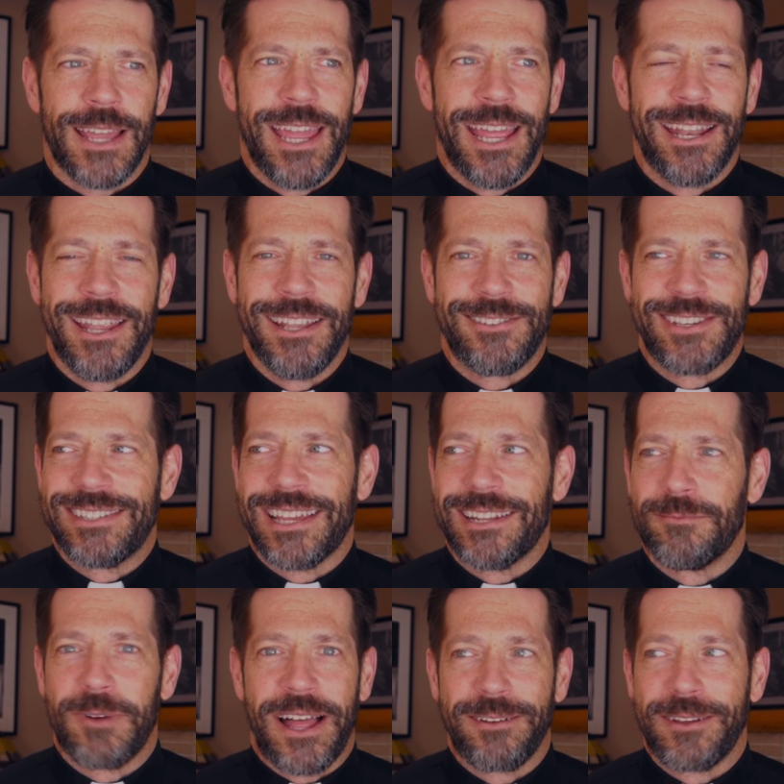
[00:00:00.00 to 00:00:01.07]
And she
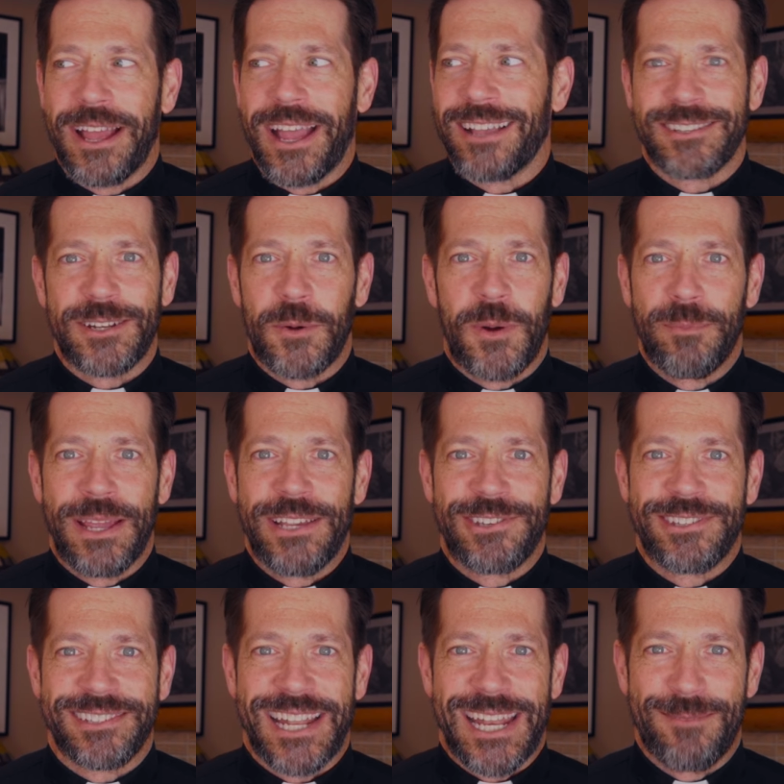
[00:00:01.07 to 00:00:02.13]
said, well, I guess I don't want
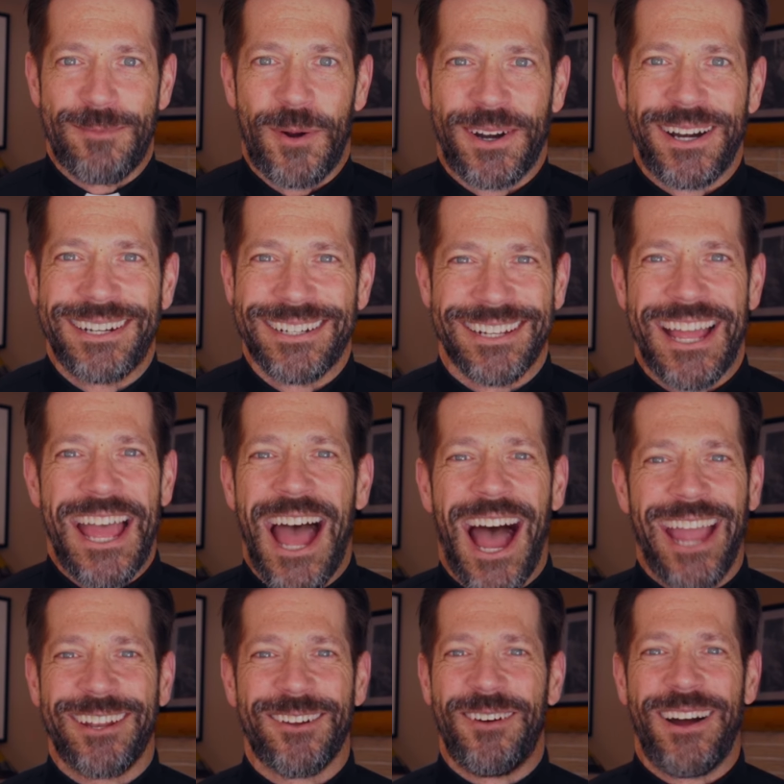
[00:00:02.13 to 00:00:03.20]
patience anymore.
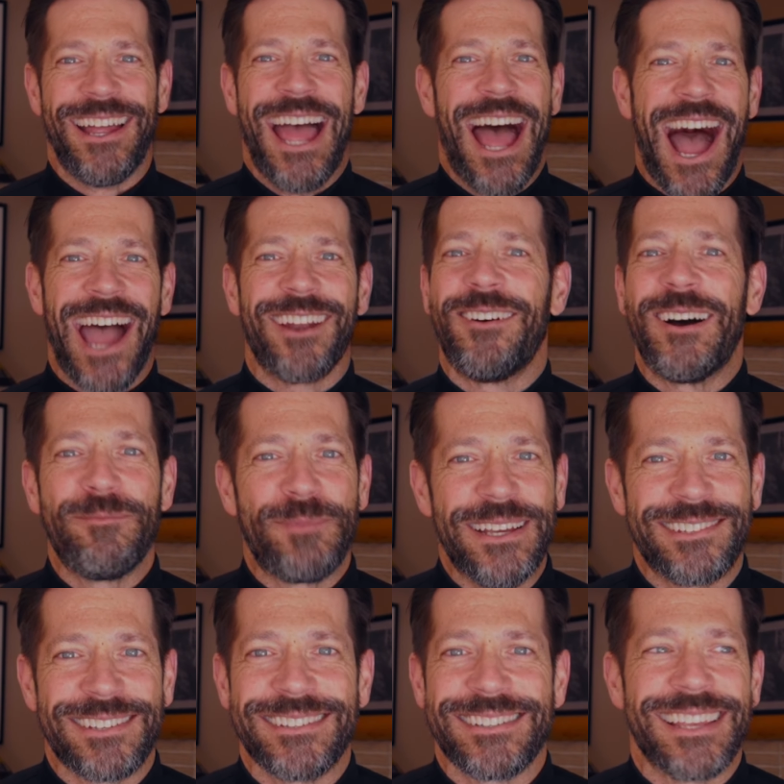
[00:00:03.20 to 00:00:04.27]
I don't want
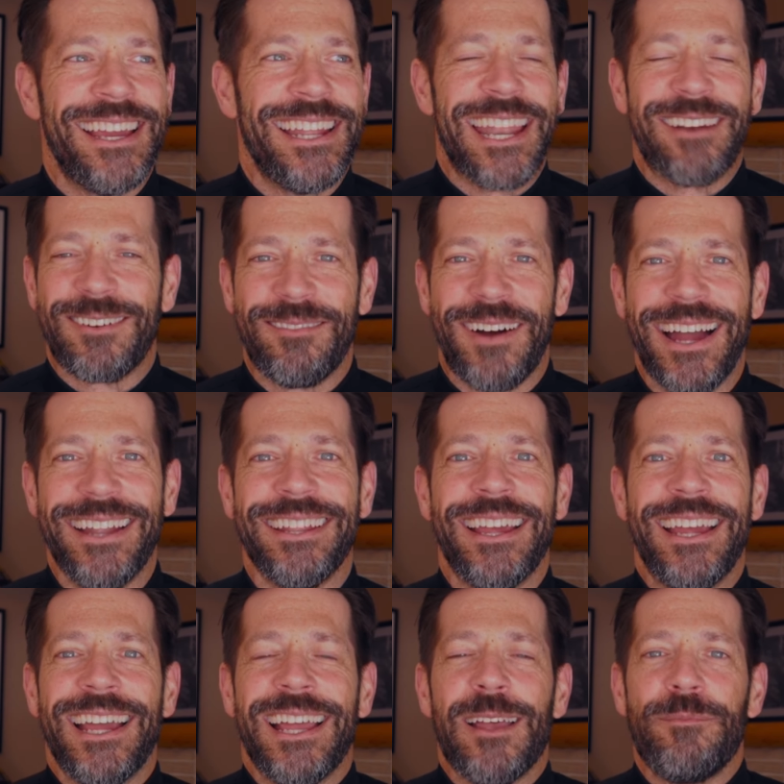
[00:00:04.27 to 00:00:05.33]
patience. Never mind.
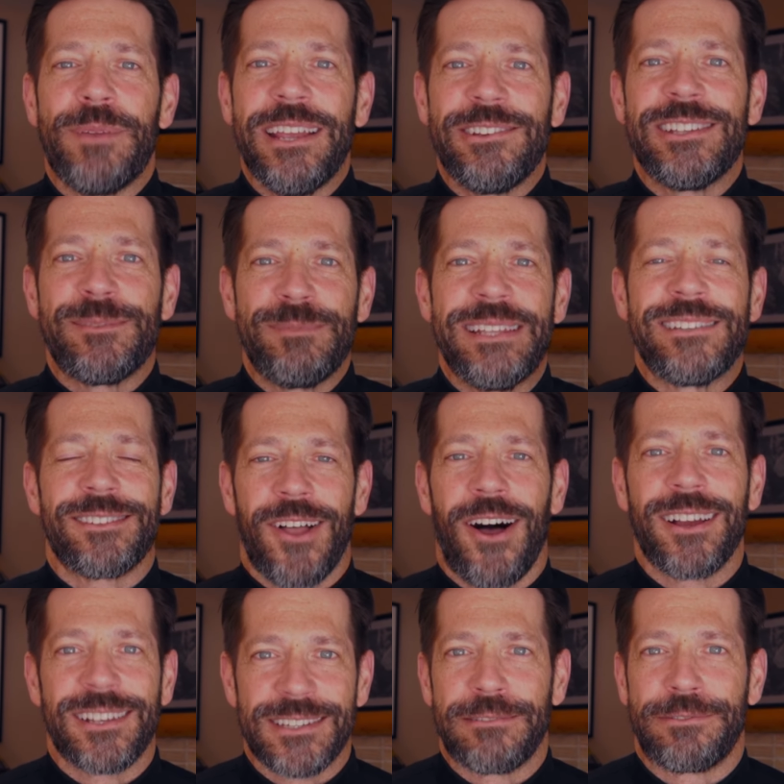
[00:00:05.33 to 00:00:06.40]
Patience means
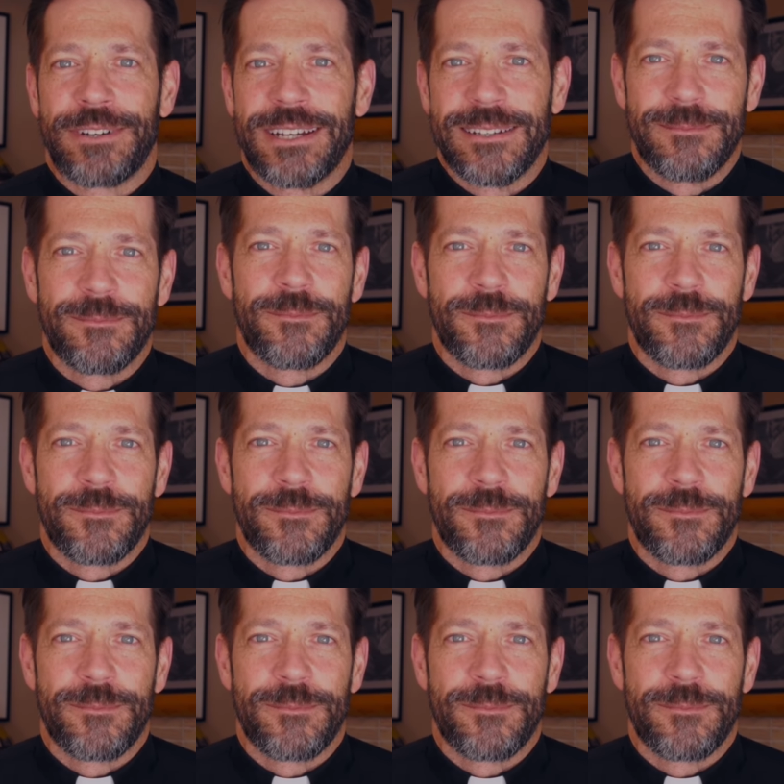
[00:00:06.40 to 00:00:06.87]
long-suffering.